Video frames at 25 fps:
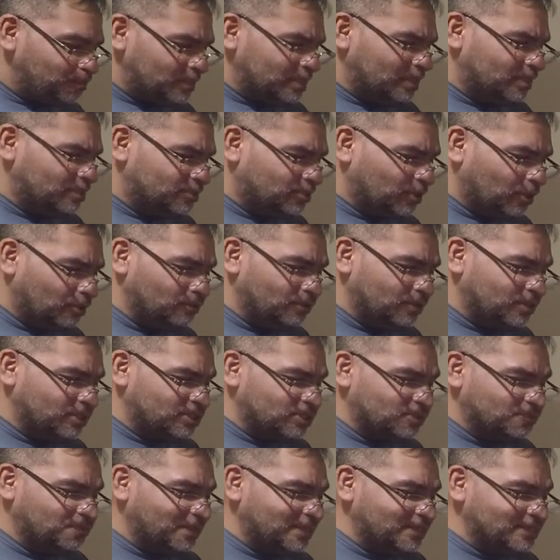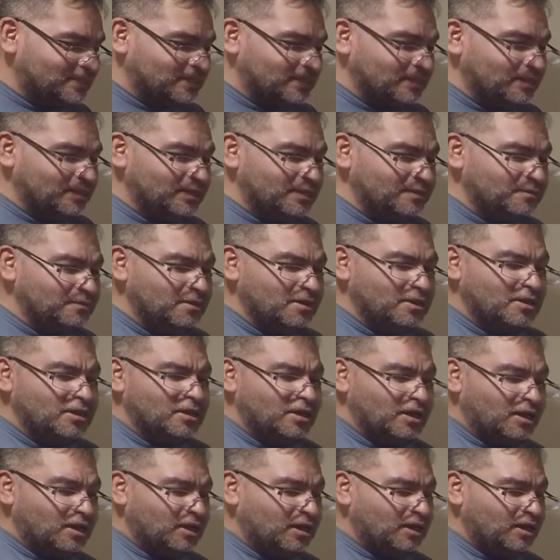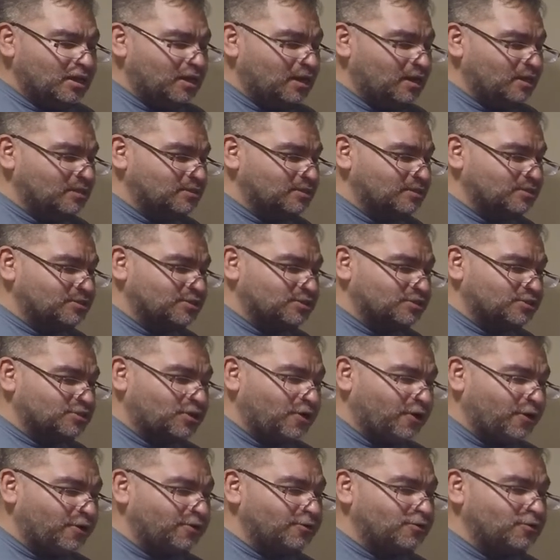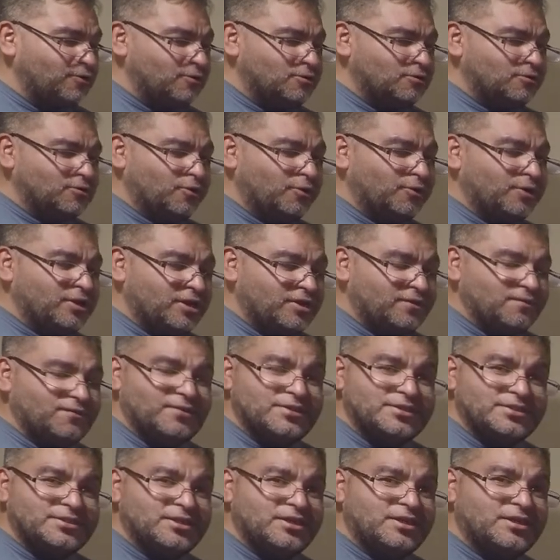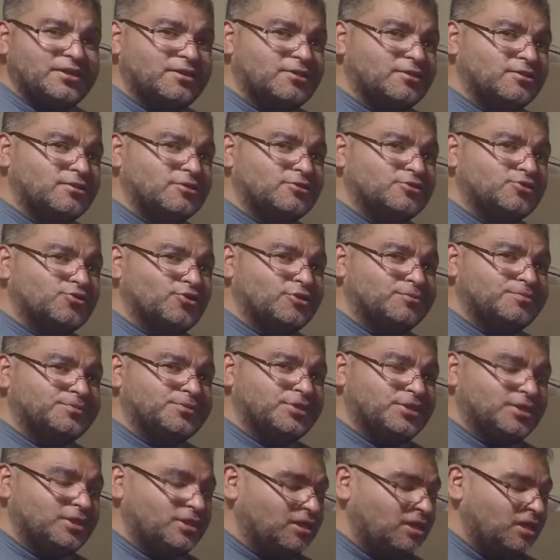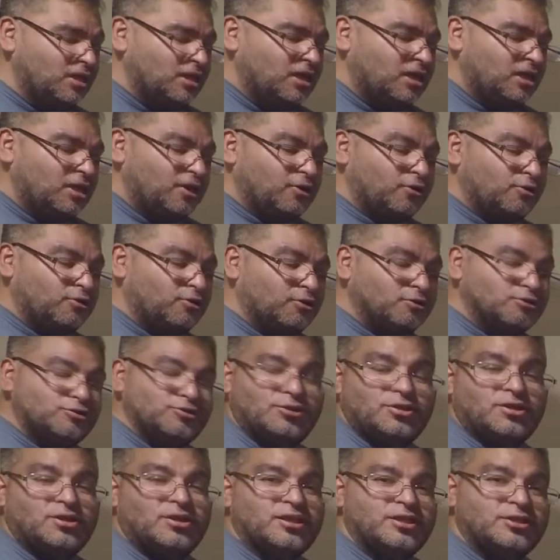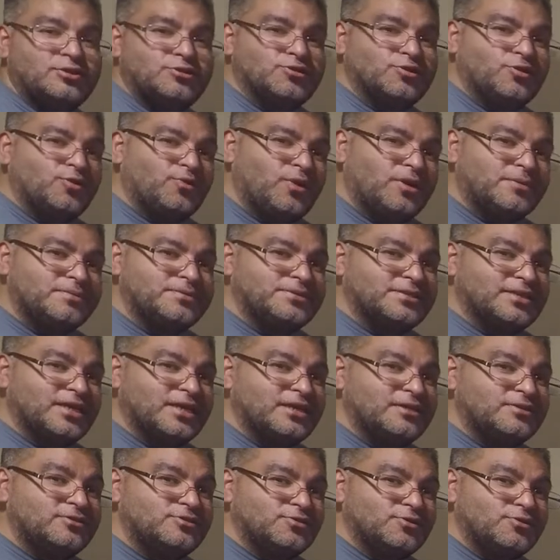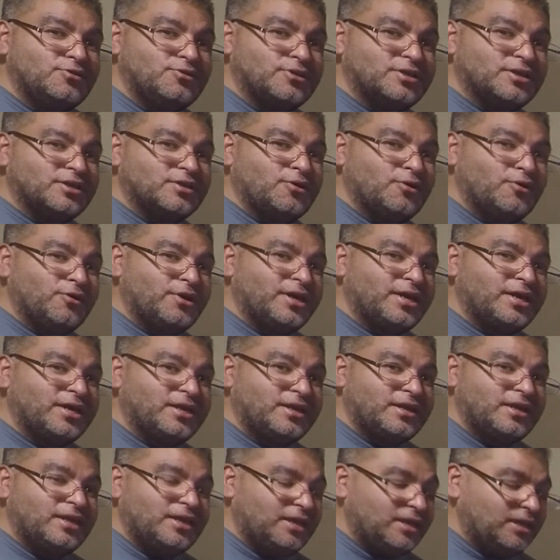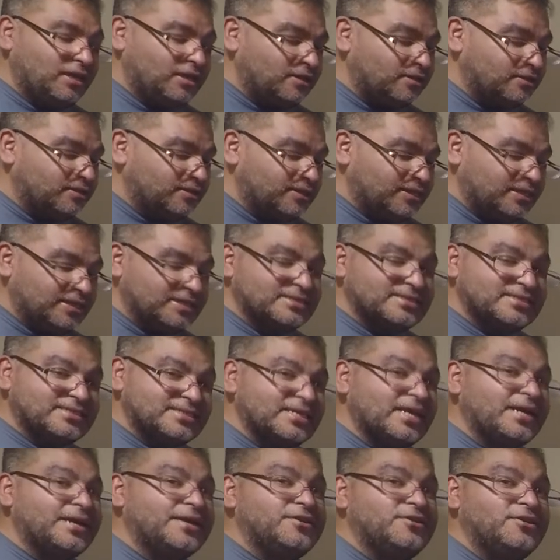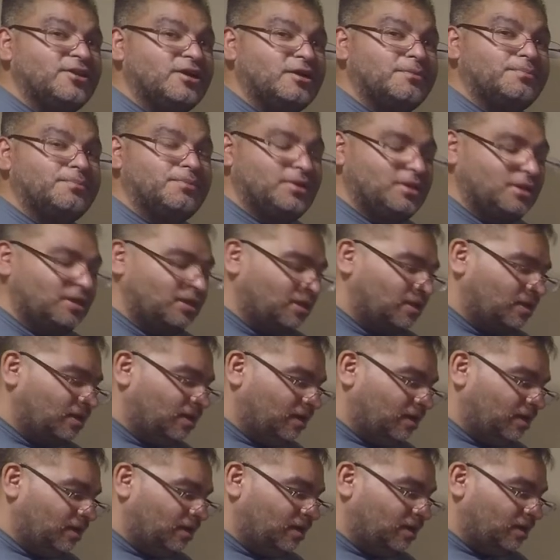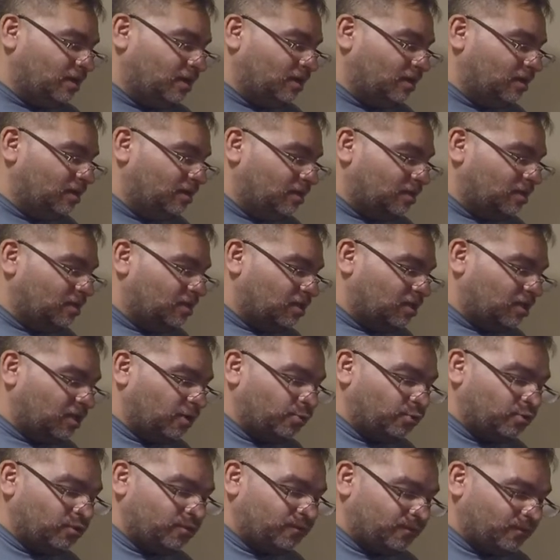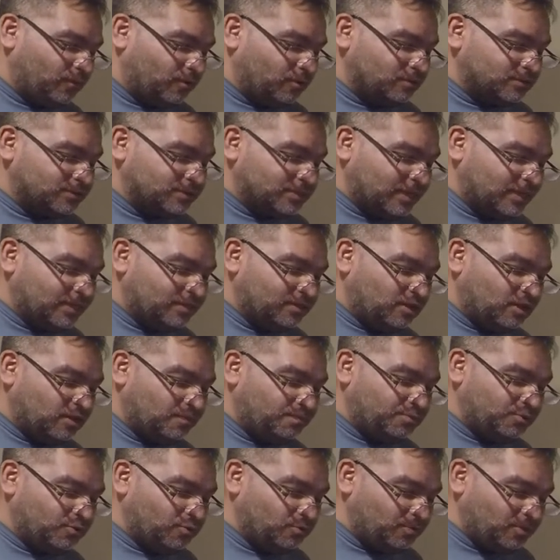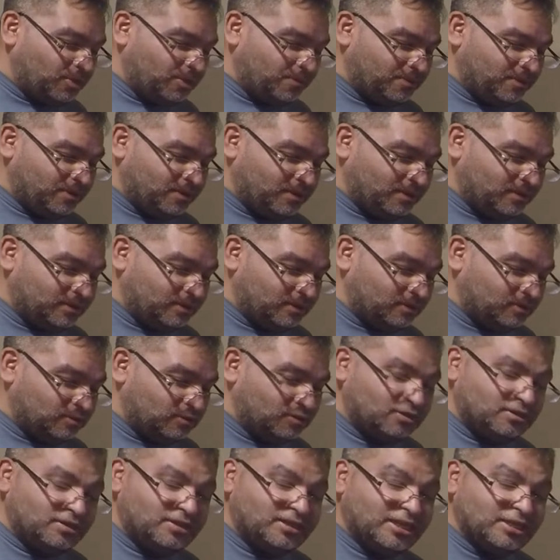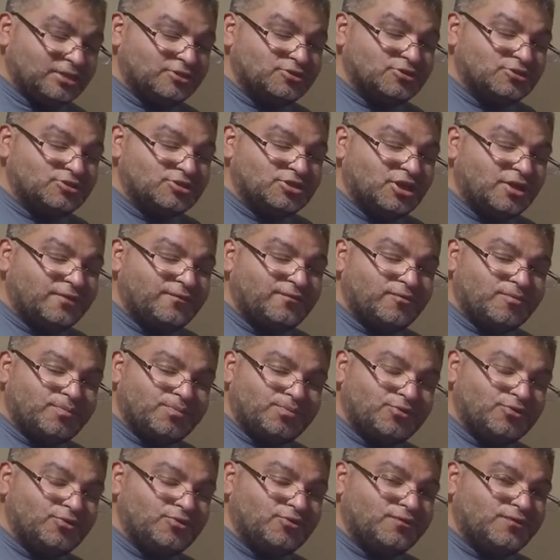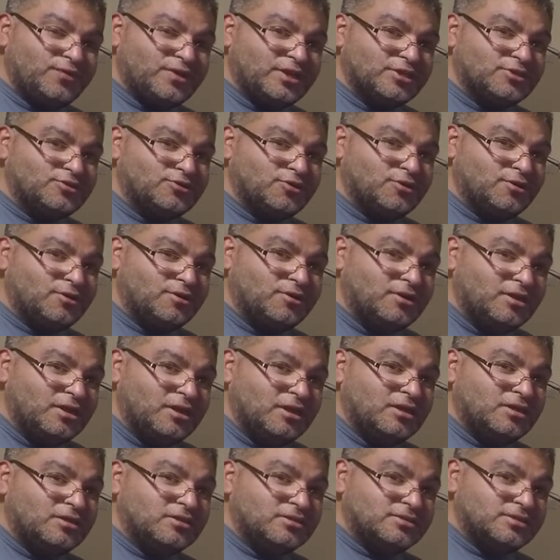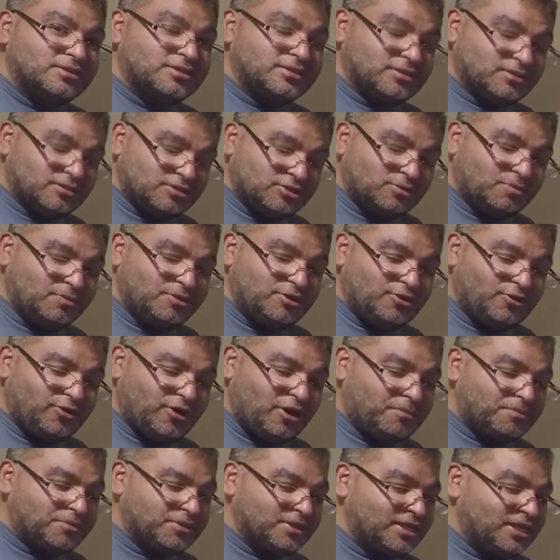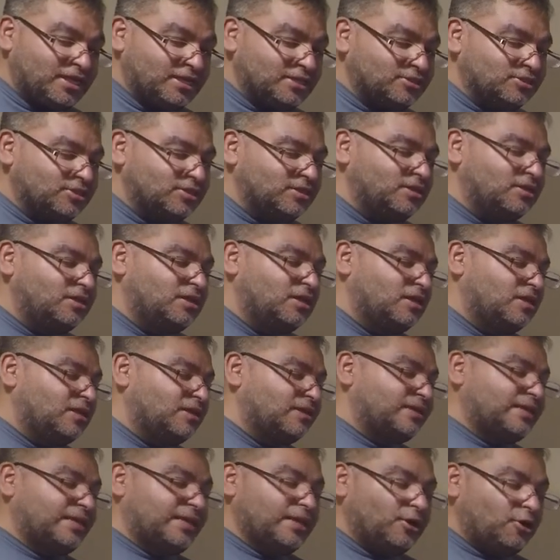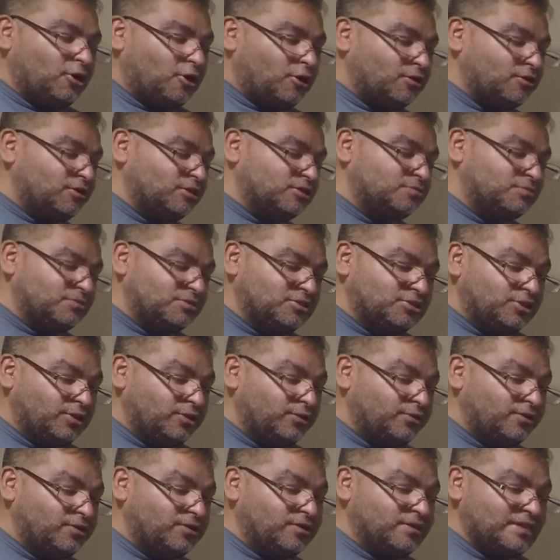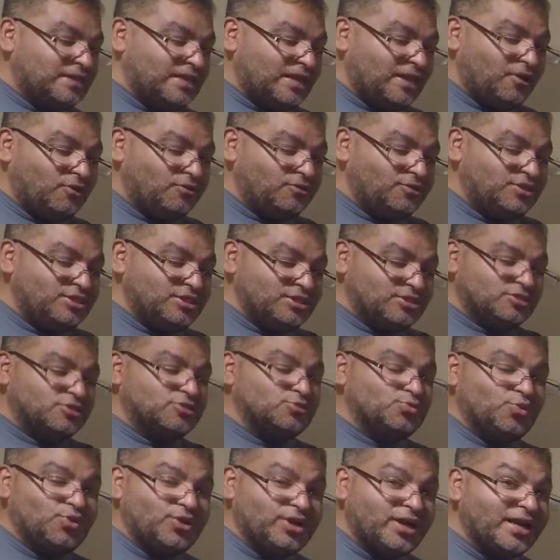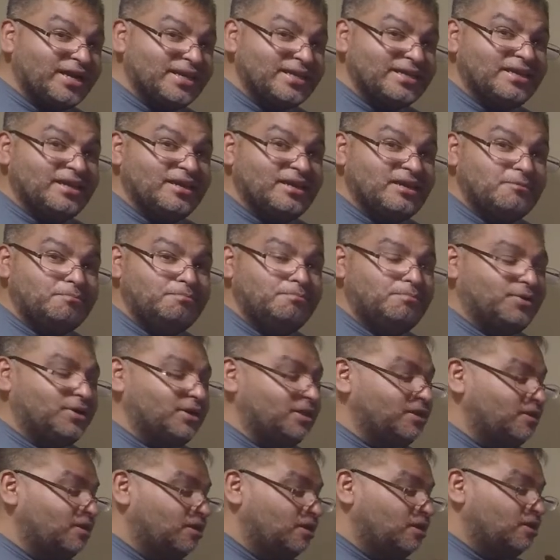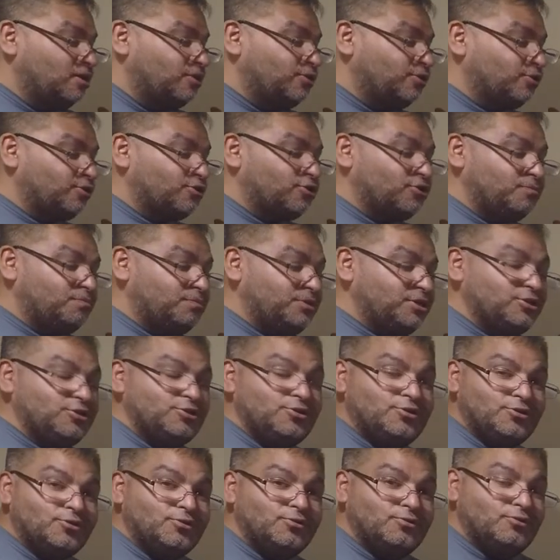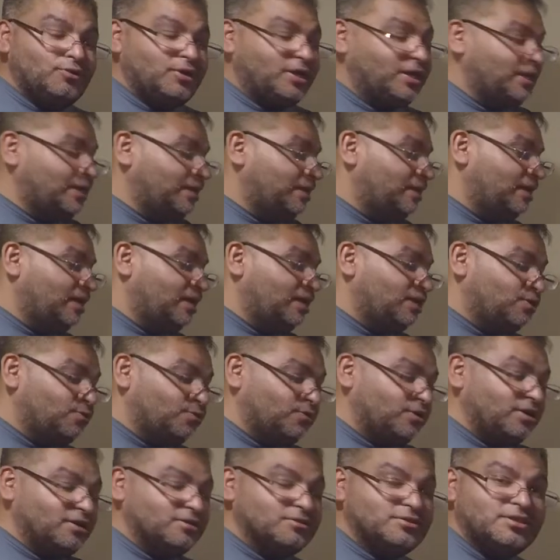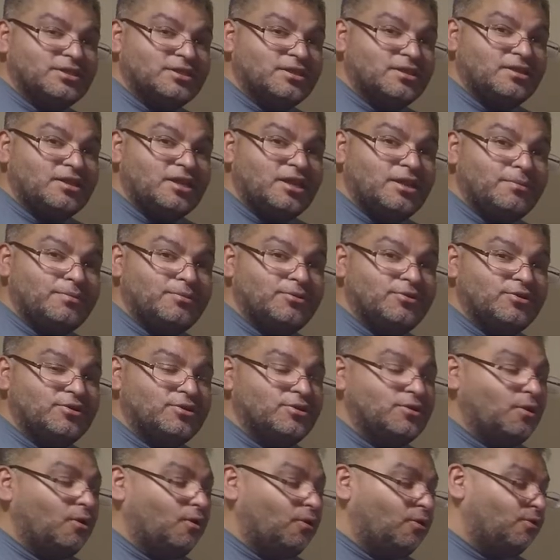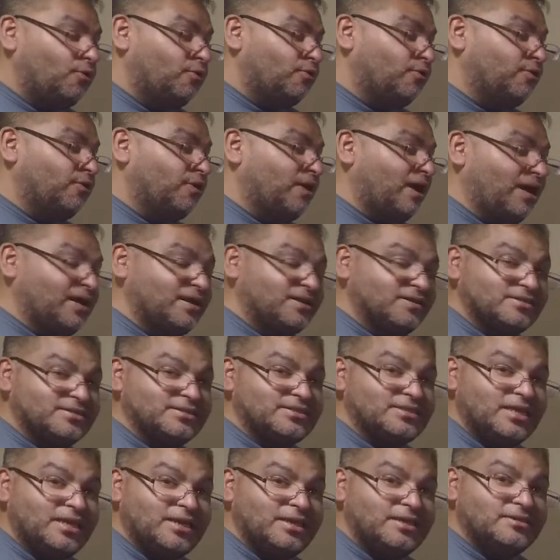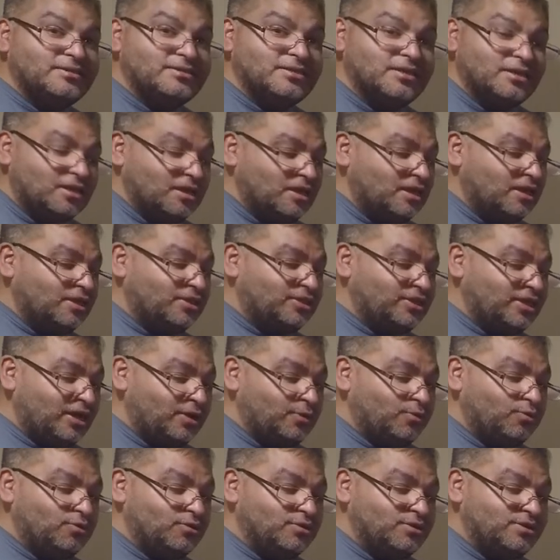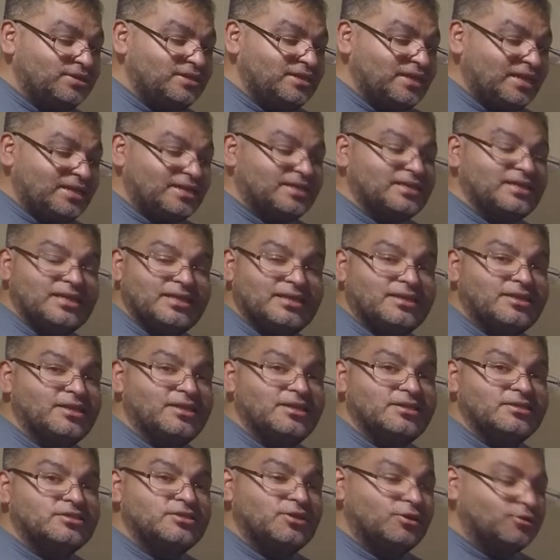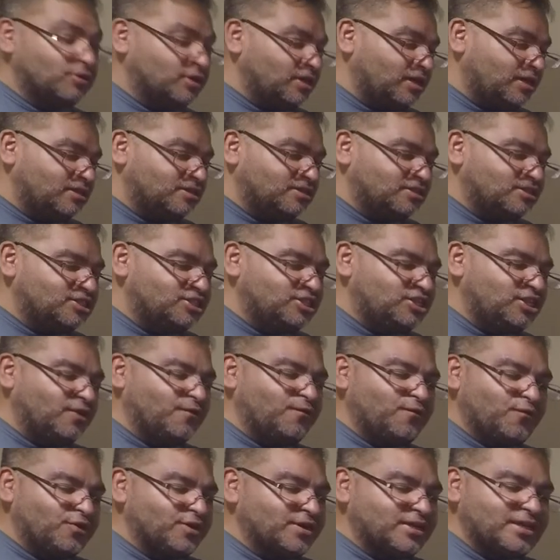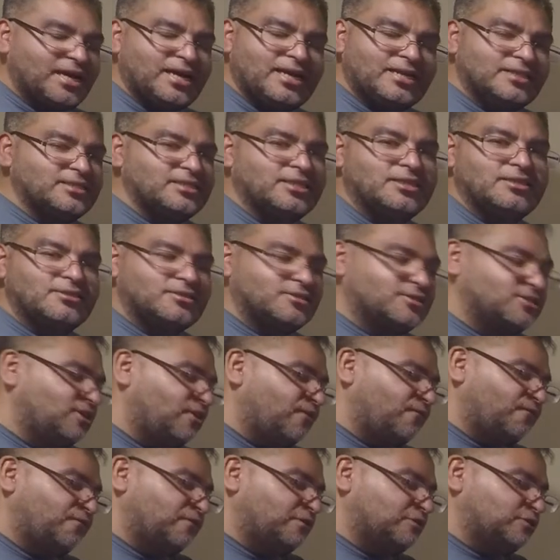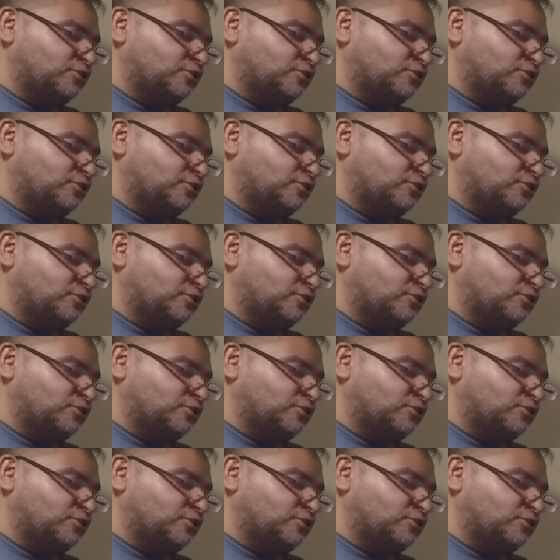So this is basically it. This is Cargo. Go ahead and visit it in the description. I will go to the link to the website so you can go ahead and get signed up. A referral signed up, you'll be able to get yourself approved, submit your application, get all this material. Now this is what I get, but there could be you and anyone else in the neighborhood or out of state that will not get this. They'll get different contents, different